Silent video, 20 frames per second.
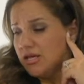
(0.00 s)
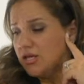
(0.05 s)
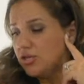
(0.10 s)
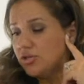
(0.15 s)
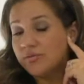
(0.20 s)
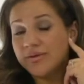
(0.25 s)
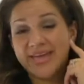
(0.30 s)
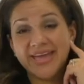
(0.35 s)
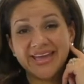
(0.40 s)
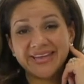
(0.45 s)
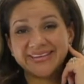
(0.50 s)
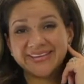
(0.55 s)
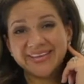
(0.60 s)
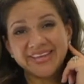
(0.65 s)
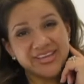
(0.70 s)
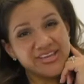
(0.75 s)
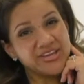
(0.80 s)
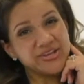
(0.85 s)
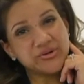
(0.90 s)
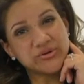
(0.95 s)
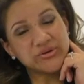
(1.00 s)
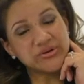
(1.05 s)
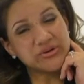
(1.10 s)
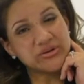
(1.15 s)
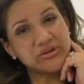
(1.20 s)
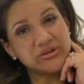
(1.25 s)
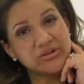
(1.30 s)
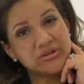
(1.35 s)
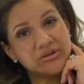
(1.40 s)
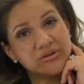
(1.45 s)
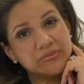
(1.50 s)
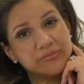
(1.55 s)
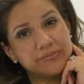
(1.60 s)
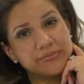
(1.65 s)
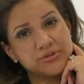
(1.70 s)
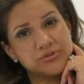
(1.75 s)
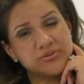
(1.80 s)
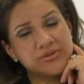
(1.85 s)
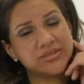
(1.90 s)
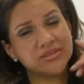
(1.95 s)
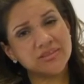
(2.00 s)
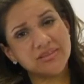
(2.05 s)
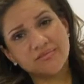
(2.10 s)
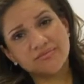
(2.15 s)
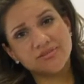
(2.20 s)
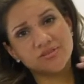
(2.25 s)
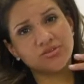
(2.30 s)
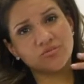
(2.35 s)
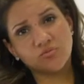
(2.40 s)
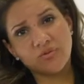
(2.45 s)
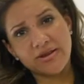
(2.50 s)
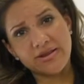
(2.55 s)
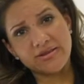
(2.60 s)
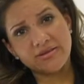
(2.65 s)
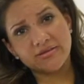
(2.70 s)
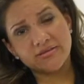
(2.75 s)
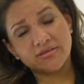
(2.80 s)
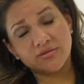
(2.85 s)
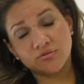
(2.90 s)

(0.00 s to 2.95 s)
You can't hear between the left and the right.